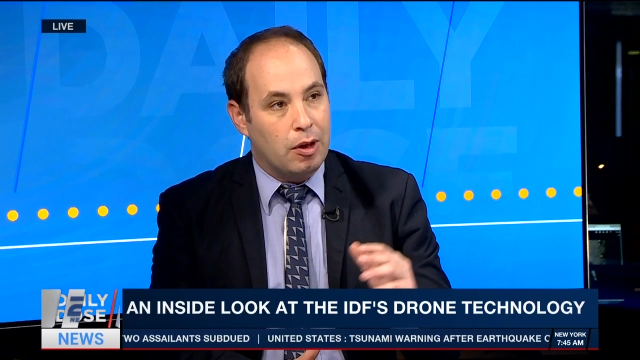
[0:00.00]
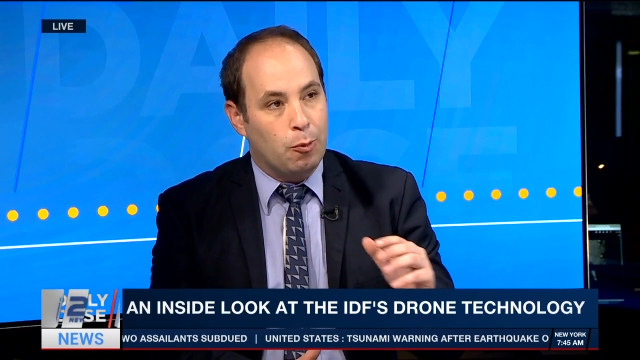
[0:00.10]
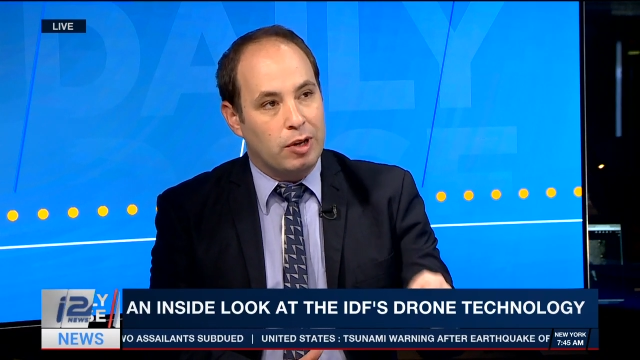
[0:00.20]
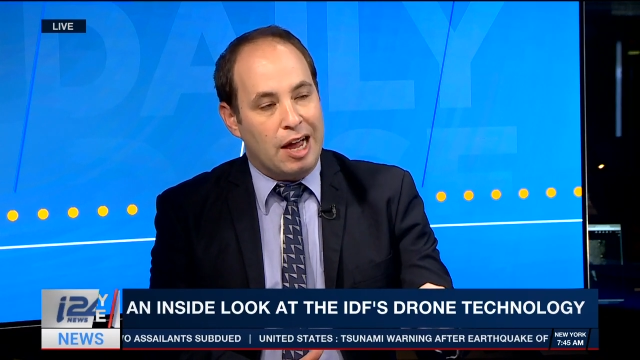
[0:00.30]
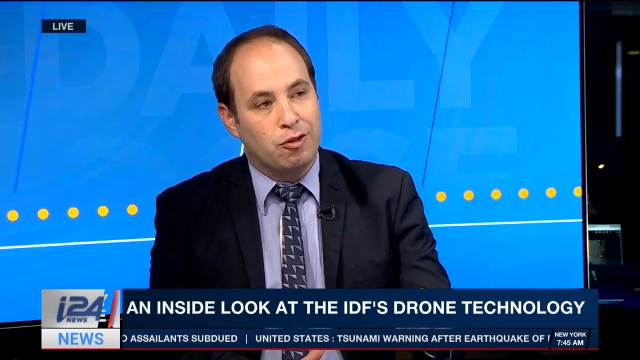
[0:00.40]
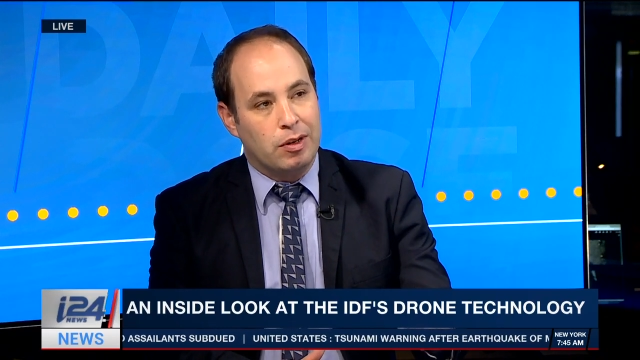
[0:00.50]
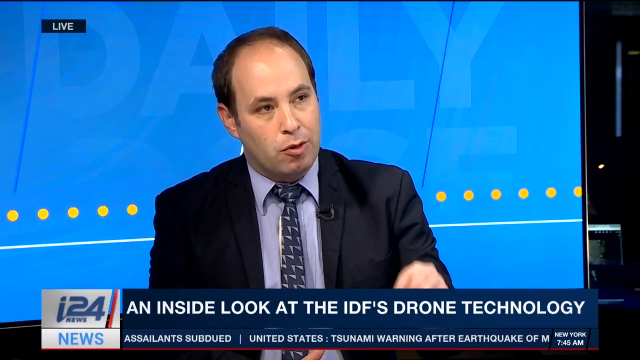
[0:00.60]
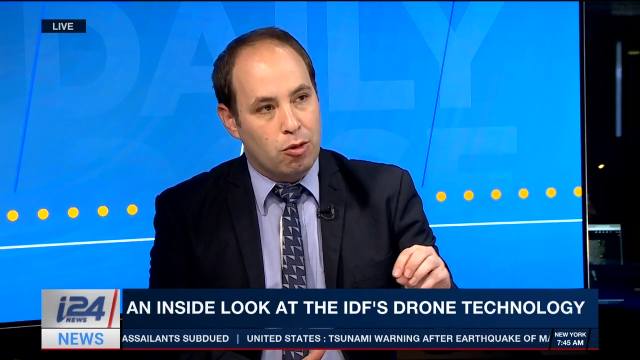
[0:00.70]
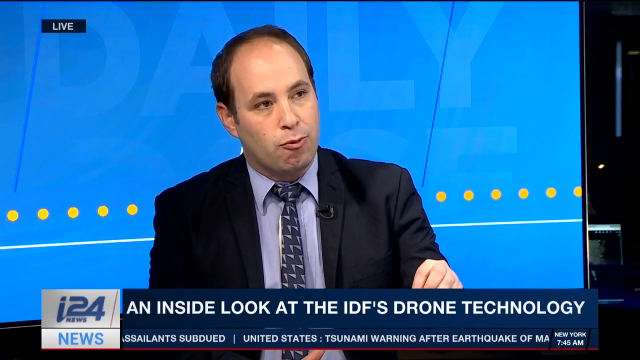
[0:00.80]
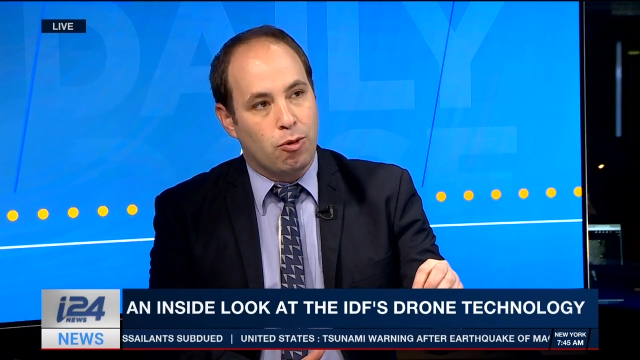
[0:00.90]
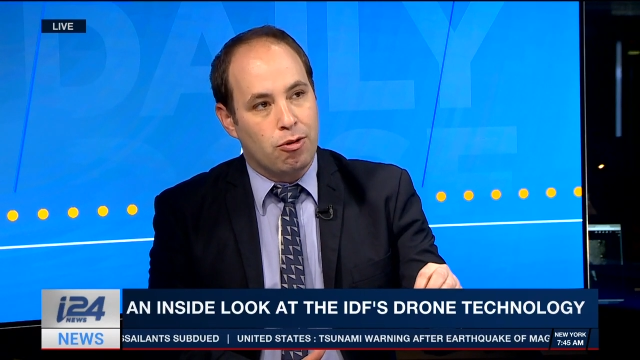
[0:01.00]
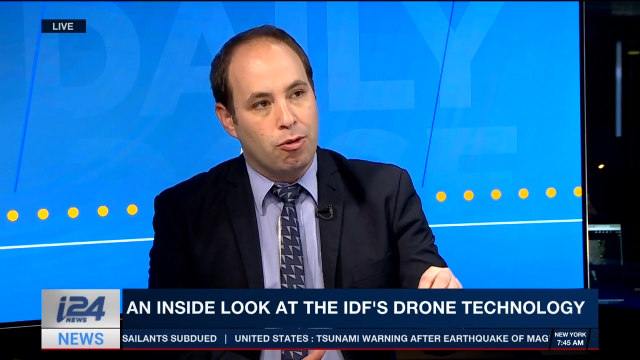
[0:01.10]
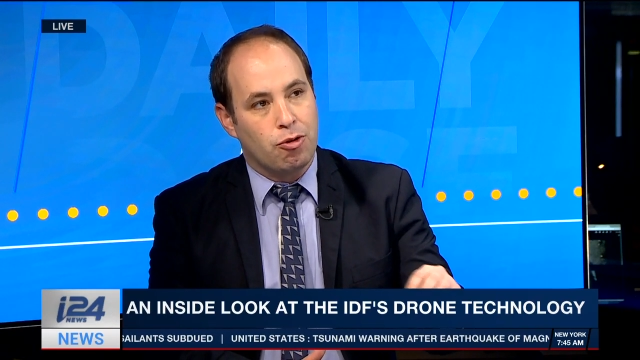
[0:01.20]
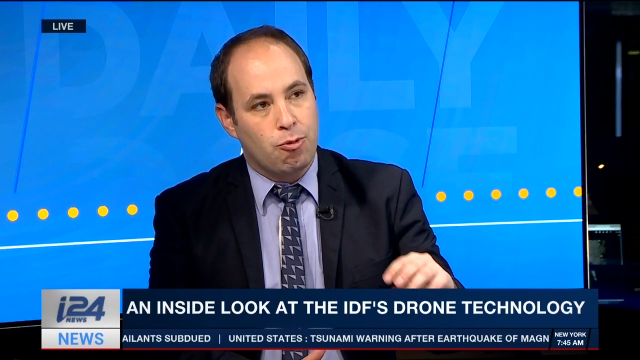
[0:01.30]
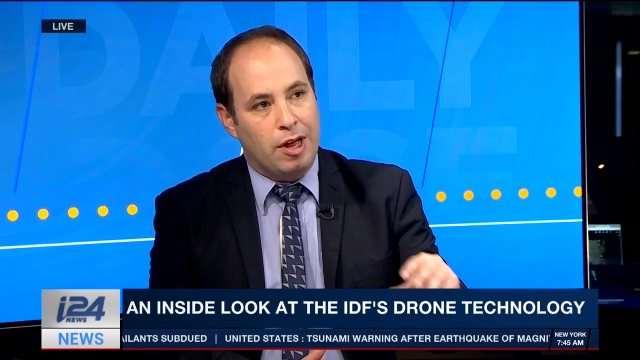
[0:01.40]
They will actually, those 4
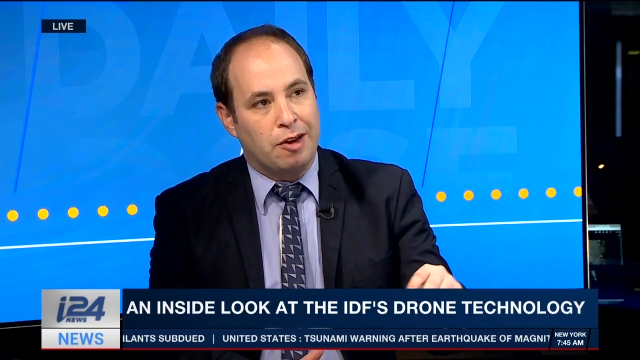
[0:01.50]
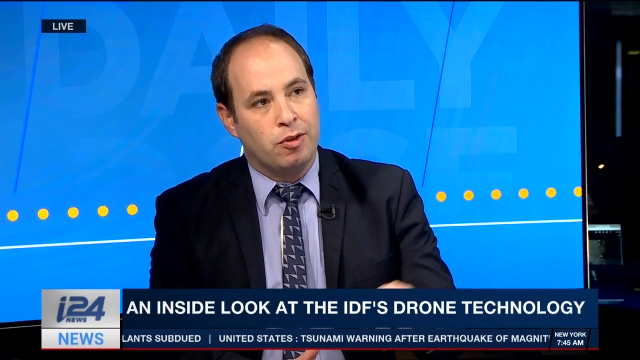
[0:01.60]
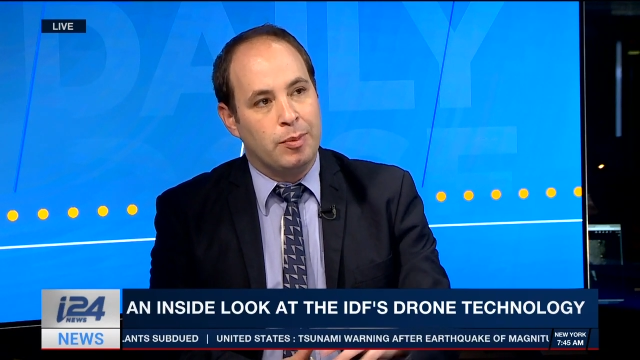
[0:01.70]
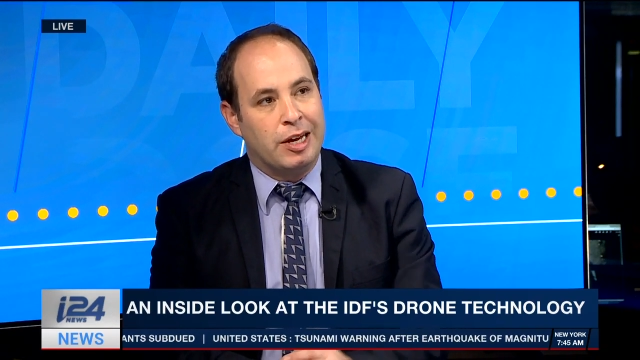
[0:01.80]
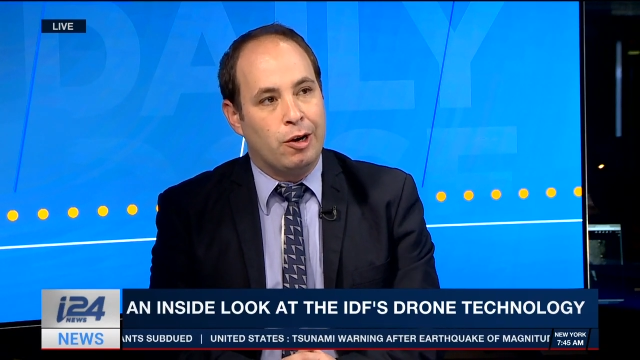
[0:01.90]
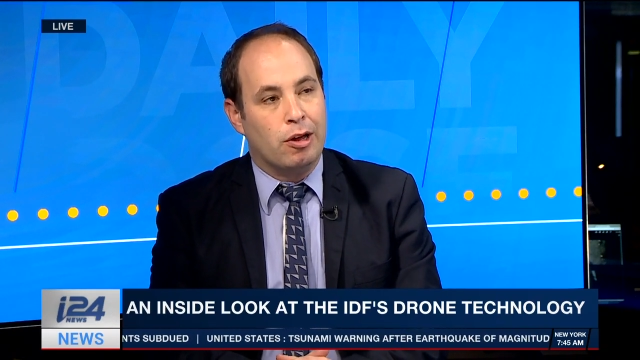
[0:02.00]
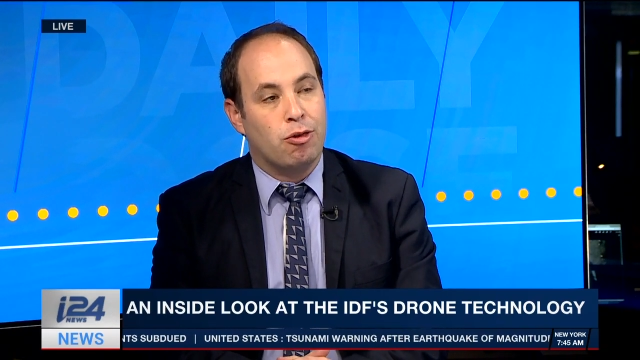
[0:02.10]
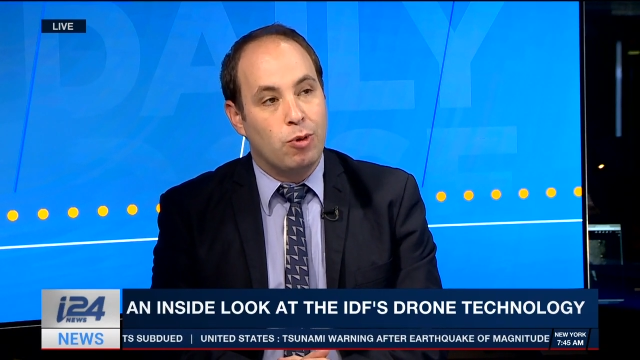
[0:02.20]
soldiers will actually be carrying